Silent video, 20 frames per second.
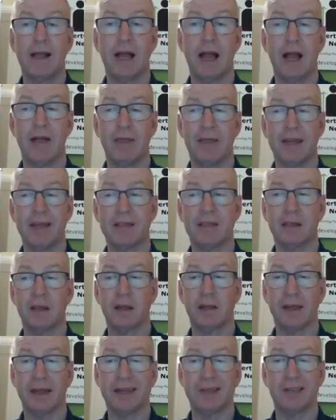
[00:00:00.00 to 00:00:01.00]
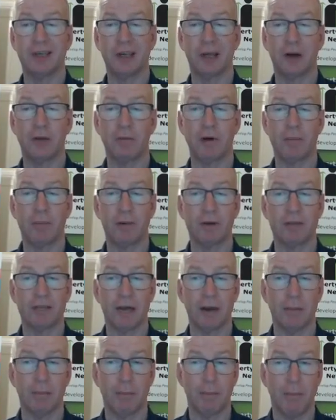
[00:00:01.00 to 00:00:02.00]
And these are the things you're going to
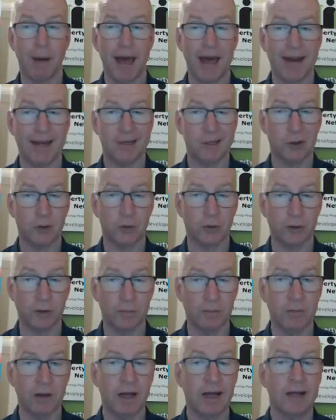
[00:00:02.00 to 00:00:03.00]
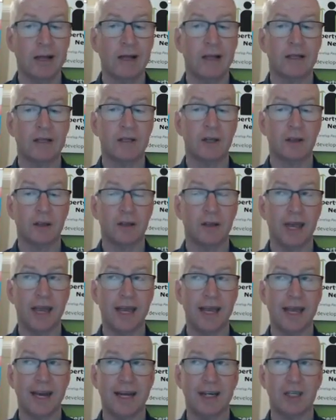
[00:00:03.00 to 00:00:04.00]
represent back to them so that they
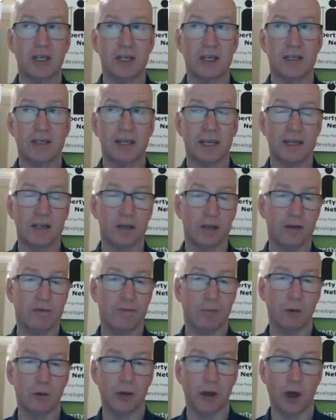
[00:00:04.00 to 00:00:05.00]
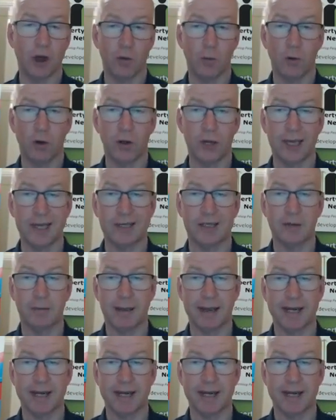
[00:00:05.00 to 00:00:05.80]
can actually see that you've put the homework in to make